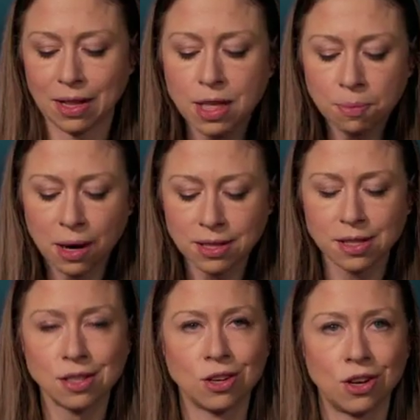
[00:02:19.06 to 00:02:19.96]
This
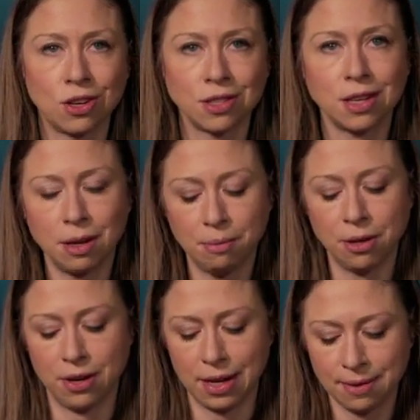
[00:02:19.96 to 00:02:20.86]
process is called
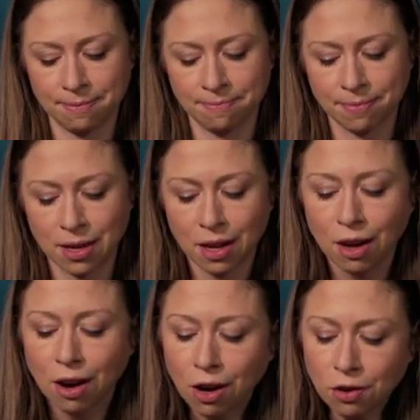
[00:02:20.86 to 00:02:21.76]
immunity.
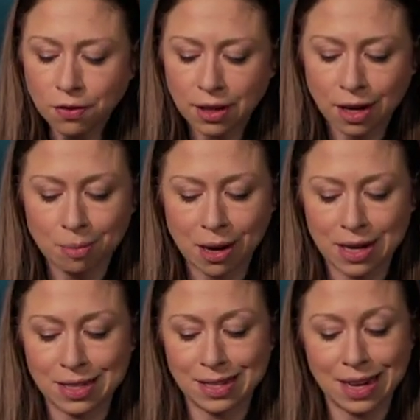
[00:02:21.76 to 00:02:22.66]
Hopefully our
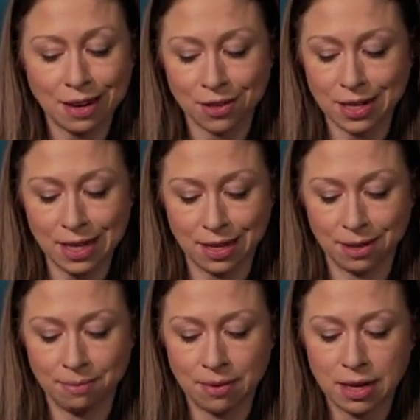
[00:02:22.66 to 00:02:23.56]
bodies never need
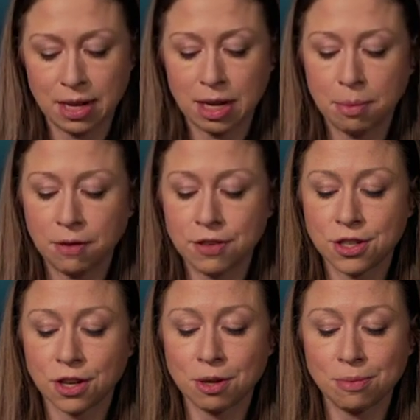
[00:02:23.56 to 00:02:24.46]
them, but if a
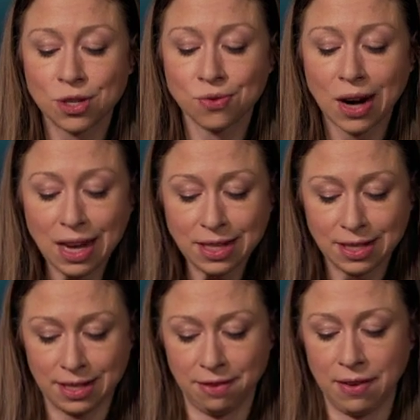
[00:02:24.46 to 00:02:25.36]
germ tries
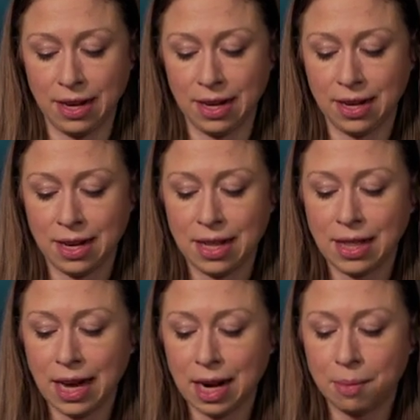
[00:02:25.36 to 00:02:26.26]
to invade,
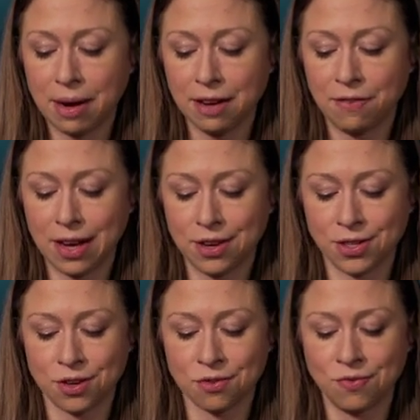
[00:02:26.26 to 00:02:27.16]
the antibody fighters
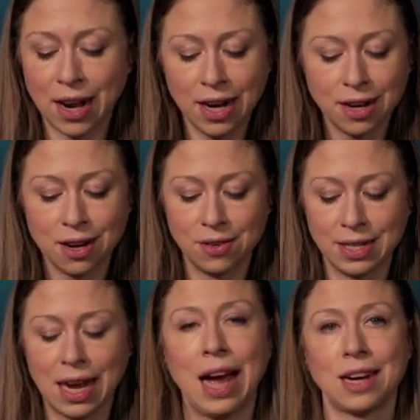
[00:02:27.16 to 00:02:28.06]
are ready to go
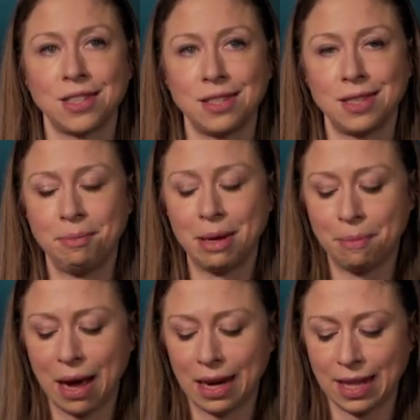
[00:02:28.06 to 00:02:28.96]
into action to beat
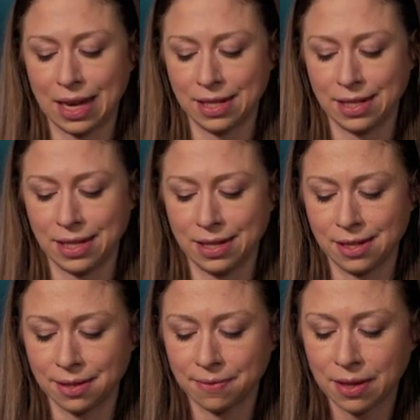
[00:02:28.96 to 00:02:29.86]
back that disease.